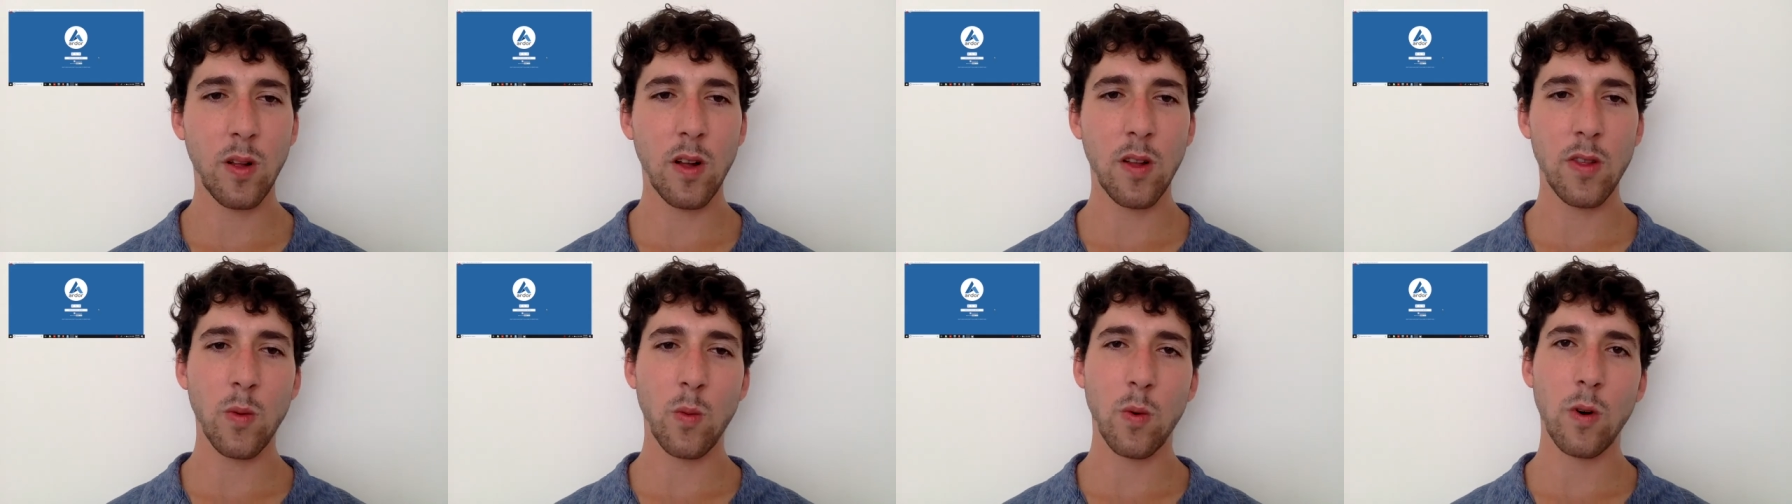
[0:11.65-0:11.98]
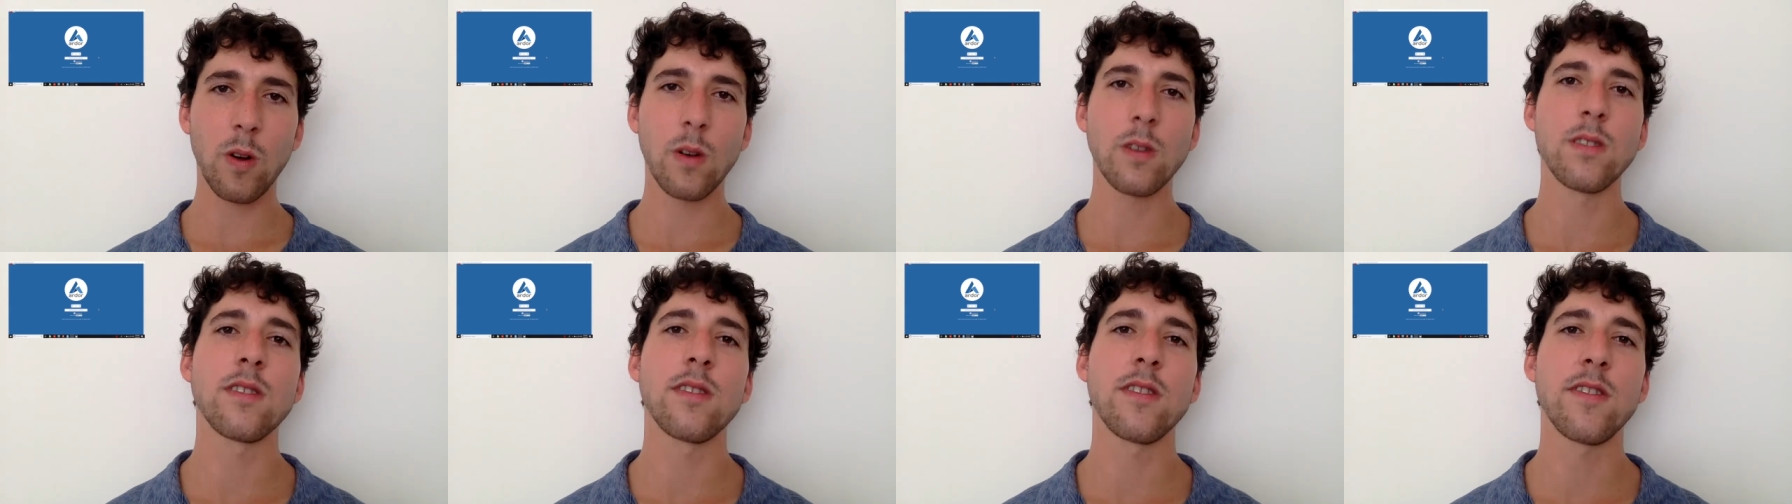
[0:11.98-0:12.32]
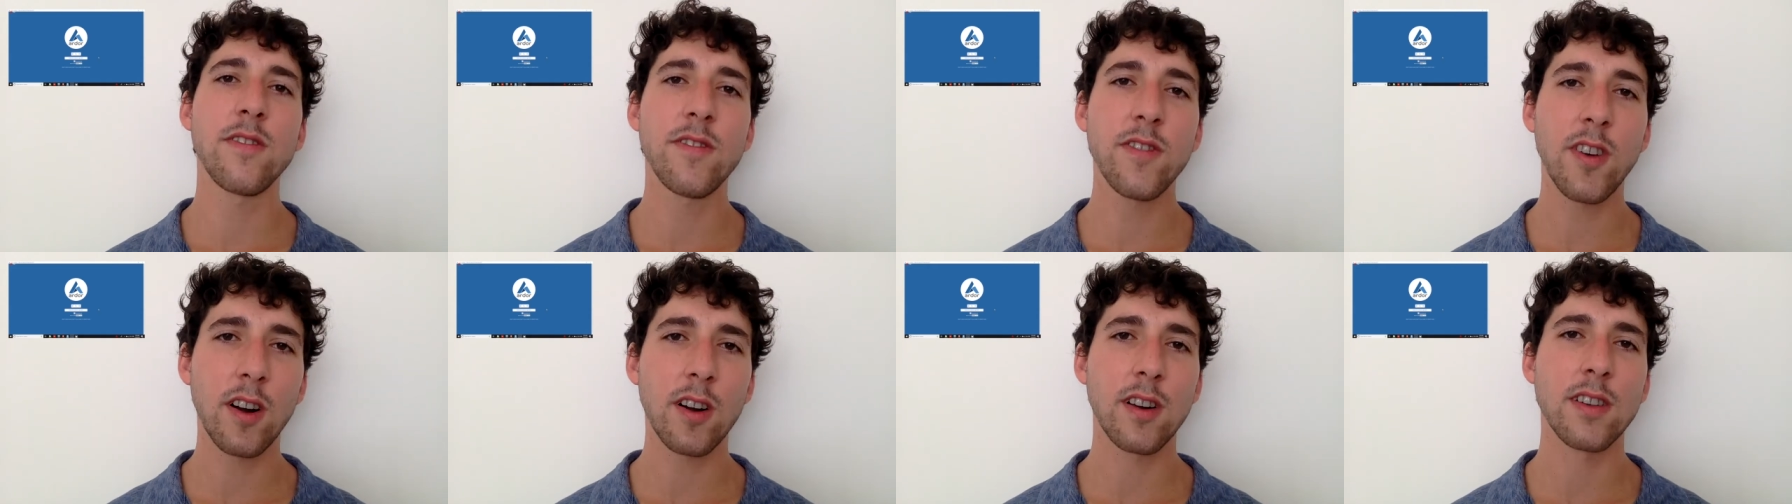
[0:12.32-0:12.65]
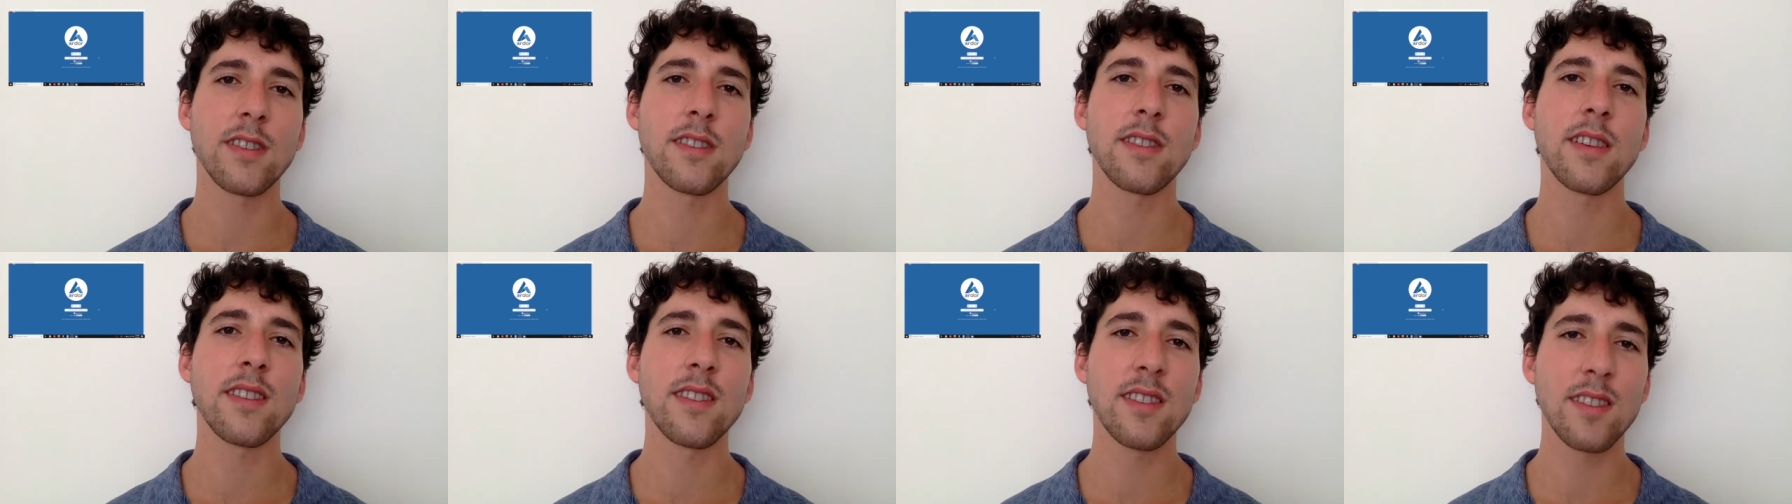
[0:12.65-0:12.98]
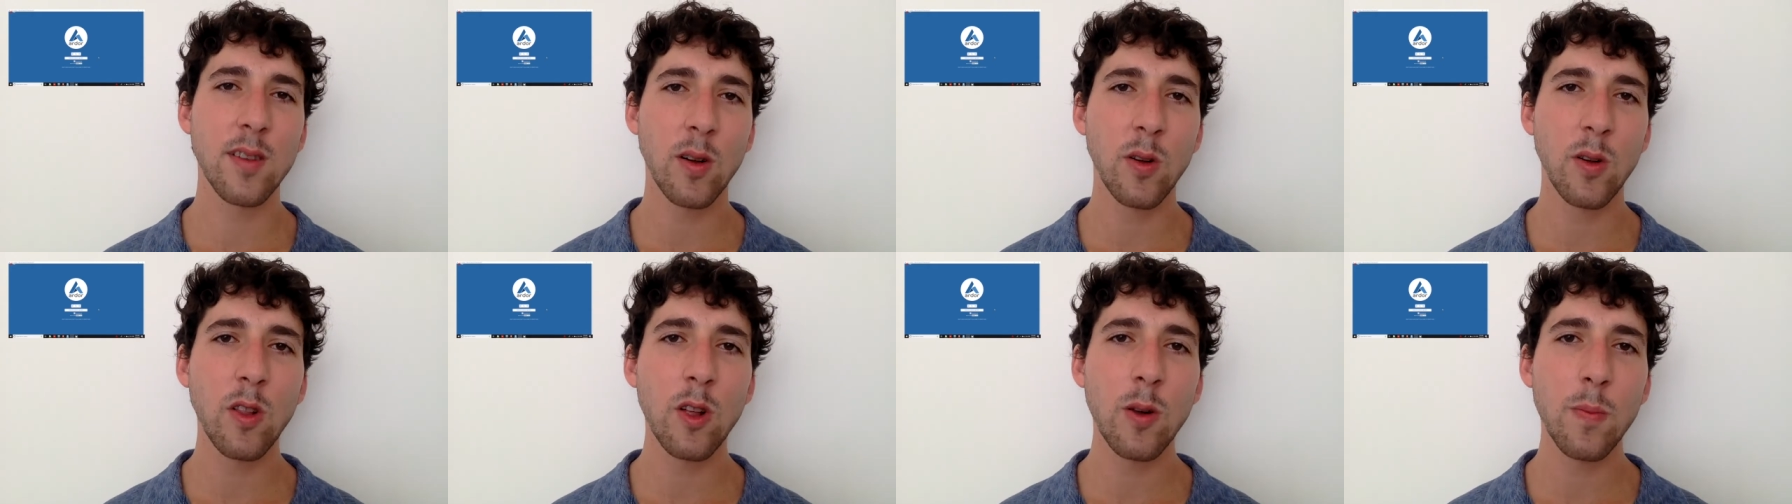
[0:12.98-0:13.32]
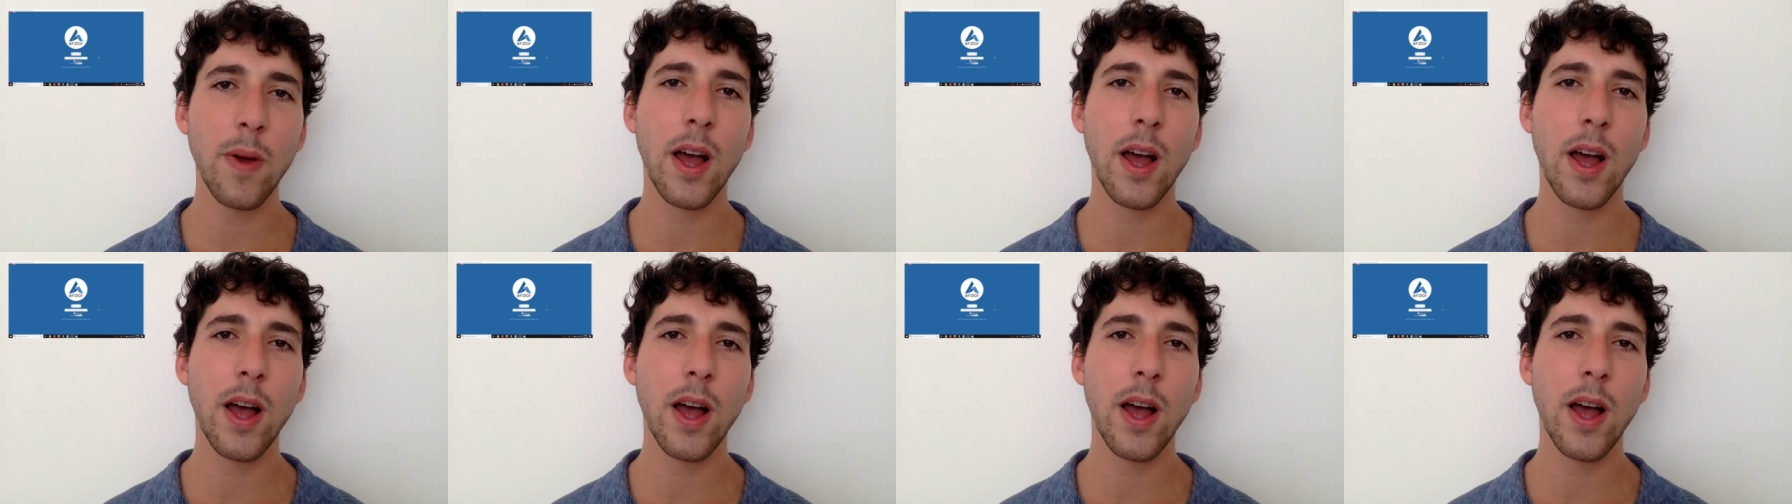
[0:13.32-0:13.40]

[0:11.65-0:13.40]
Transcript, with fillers: on the world's first solar